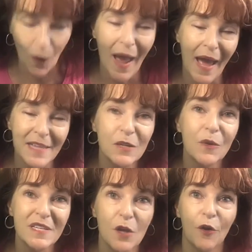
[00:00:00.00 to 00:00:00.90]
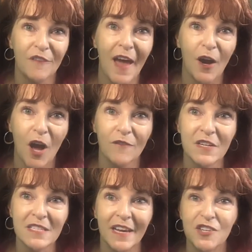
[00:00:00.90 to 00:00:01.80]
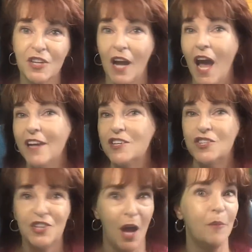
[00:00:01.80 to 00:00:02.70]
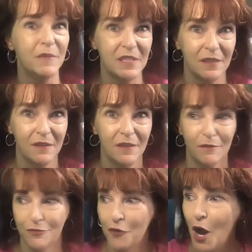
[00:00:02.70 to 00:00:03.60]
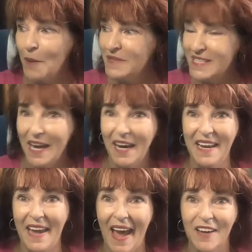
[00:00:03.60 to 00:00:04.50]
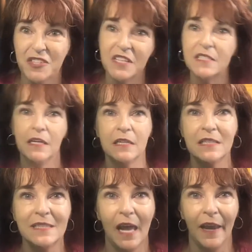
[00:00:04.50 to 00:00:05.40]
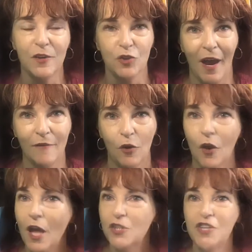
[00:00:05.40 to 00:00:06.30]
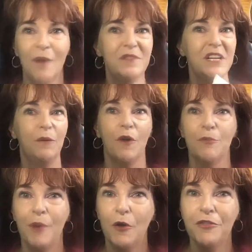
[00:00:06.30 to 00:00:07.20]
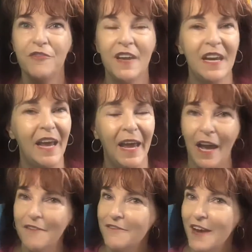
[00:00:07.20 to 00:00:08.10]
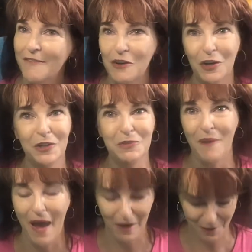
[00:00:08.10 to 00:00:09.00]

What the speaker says: as a result of that conversation, I jumped from selling gadgets into selling travel, jumped in with both feet, and I've never looked back.